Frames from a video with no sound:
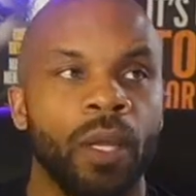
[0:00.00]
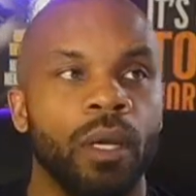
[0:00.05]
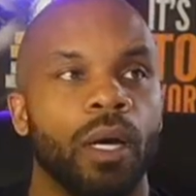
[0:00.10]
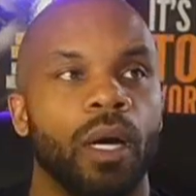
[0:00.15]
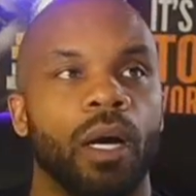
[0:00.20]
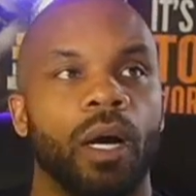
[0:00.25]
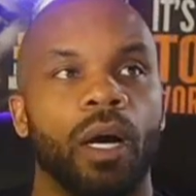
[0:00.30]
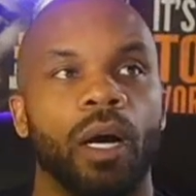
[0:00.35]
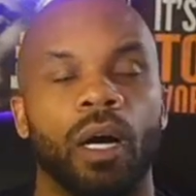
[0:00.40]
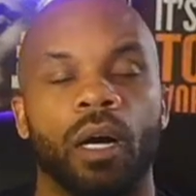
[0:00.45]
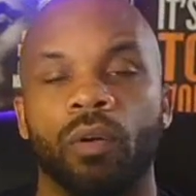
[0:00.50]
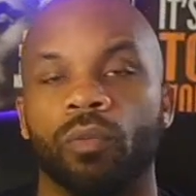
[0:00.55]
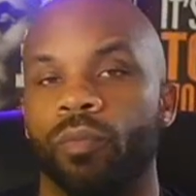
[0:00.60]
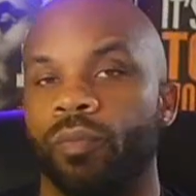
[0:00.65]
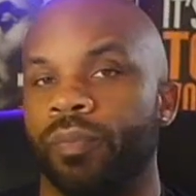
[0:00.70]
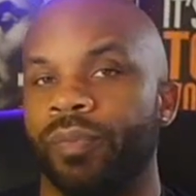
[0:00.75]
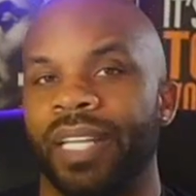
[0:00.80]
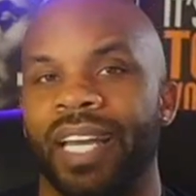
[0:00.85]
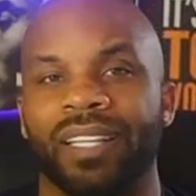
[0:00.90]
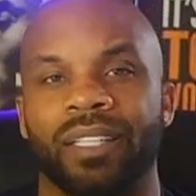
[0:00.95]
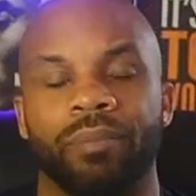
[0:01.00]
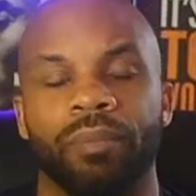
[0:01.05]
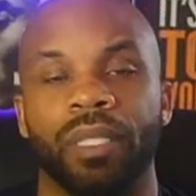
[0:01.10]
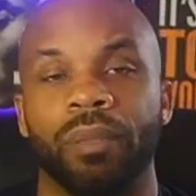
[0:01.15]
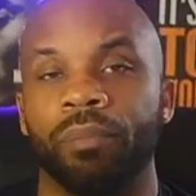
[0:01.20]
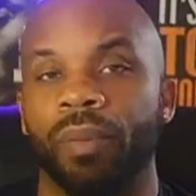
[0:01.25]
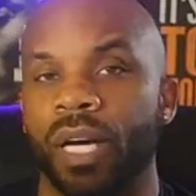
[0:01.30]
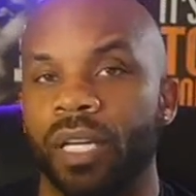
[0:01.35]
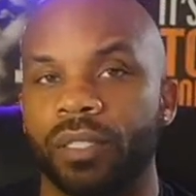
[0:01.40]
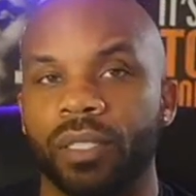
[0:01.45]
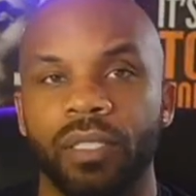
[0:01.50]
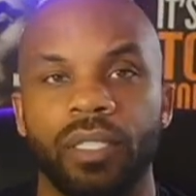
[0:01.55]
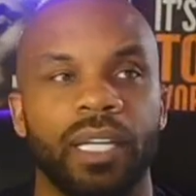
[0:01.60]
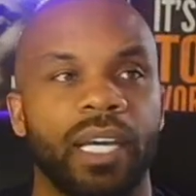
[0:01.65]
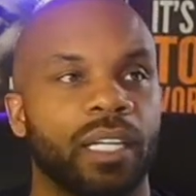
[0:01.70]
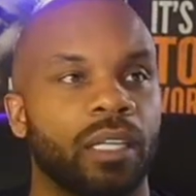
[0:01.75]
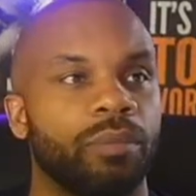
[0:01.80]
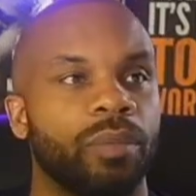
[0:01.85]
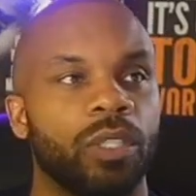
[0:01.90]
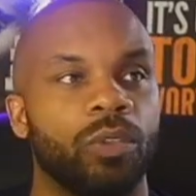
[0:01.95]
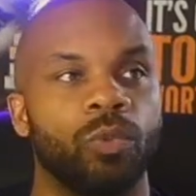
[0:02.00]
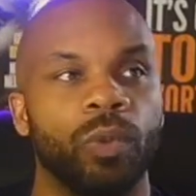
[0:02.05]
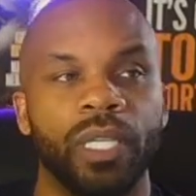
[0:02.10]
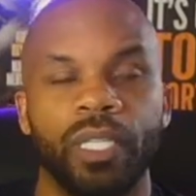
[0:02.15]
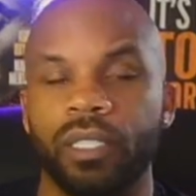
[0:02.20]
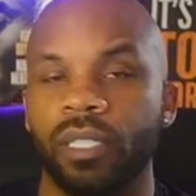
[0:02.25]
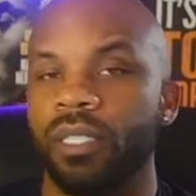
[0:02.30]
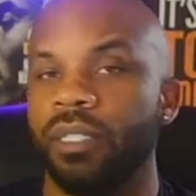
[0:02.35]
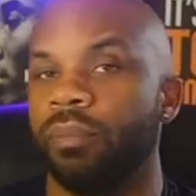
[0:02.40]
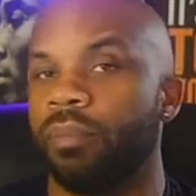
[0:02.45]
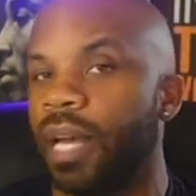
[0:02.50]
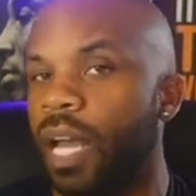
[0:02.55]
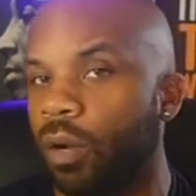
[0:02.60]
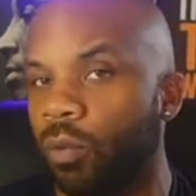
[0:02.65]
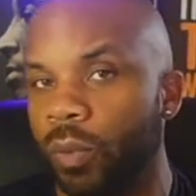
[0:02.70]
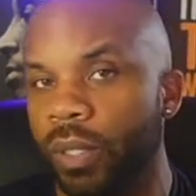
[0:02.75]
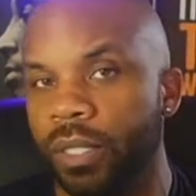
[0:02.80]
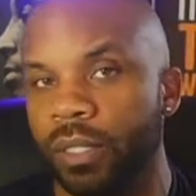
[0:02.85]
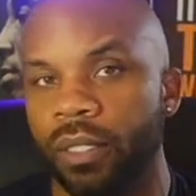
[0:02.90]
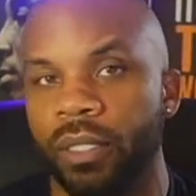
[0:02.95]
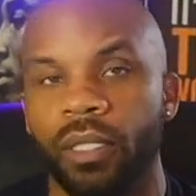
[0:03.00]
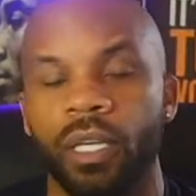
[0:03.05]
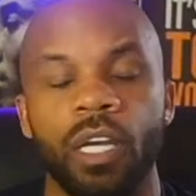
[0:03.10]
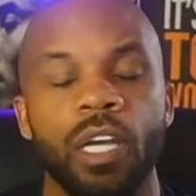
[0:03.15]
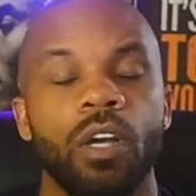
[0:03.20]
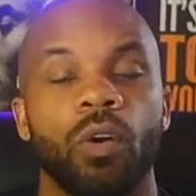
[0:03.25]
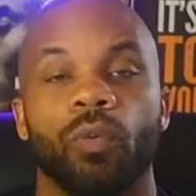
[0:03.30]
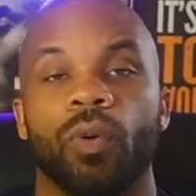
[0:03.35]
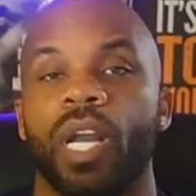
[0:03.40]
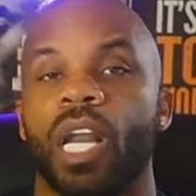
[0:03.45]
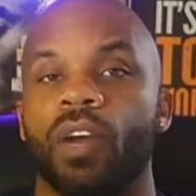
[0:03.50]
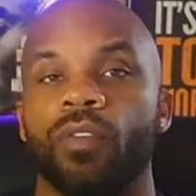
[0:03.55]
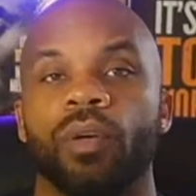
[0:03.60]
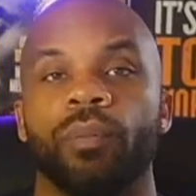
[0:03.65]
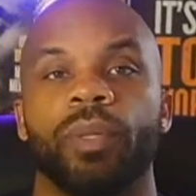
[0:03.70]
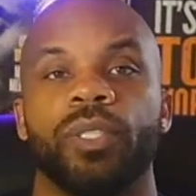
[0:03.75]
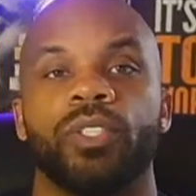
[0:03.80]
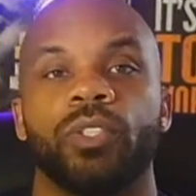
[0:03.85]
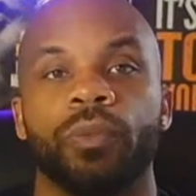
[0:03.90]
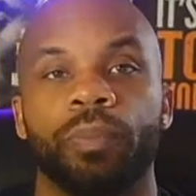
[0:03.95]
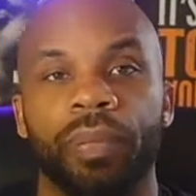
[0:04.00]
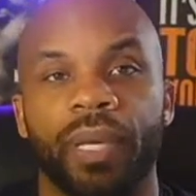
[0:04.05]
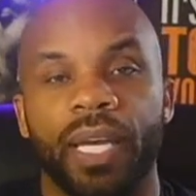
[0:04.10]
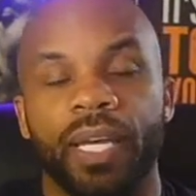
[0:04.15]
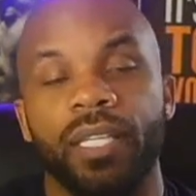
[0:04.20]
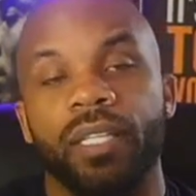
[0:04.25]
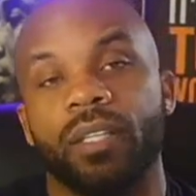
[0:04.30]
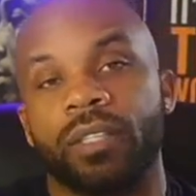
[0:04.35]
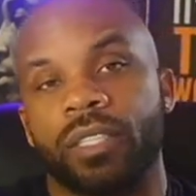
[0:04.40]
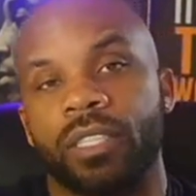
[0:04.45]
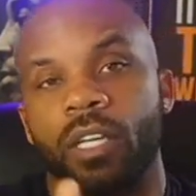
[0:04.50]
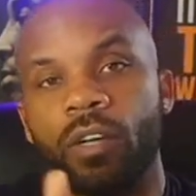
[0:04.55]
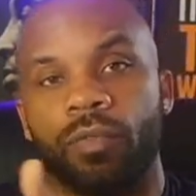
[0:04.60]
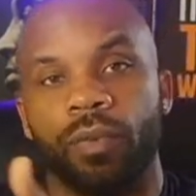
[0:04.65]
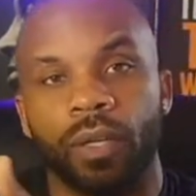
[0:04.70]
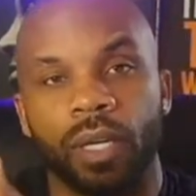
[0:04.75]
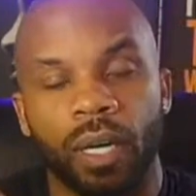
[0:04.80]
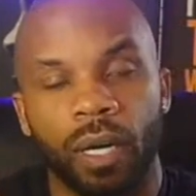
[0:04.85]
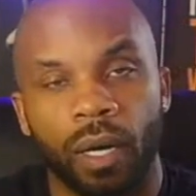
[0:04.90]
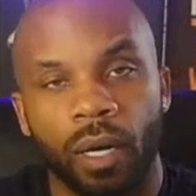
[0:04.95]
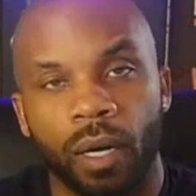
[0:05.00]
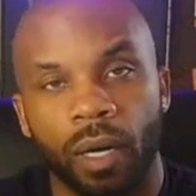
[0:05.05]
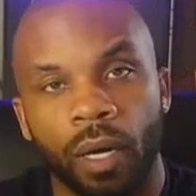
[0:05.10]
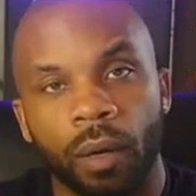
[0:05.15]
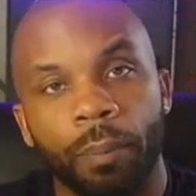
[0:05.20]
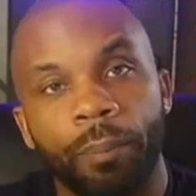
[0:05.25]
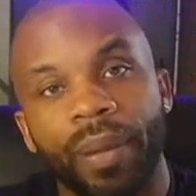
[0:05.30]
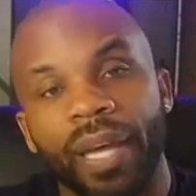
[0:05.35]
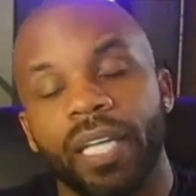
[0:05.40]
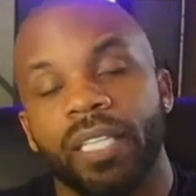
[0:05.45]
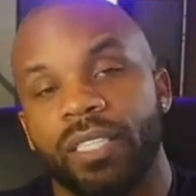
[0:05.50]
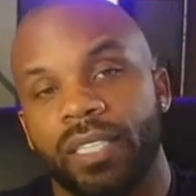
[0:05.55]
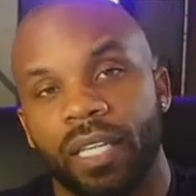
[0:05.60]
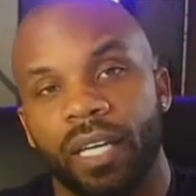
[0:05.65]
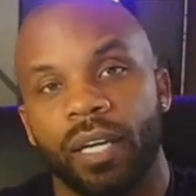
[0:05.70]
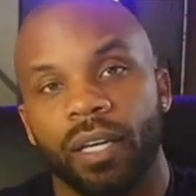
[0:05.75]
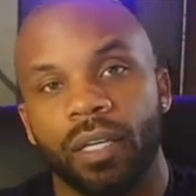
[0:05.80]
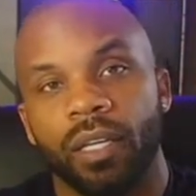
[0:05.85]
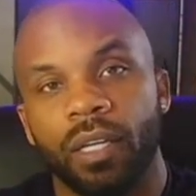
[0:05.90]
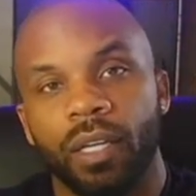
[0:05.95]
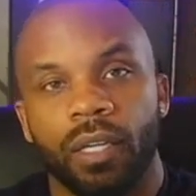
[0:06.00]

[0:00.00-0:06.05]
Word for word: Um, that could be monthly, that can be weekly, bi-weekly, whatever, but you're paying yourself a, a, a paycheck.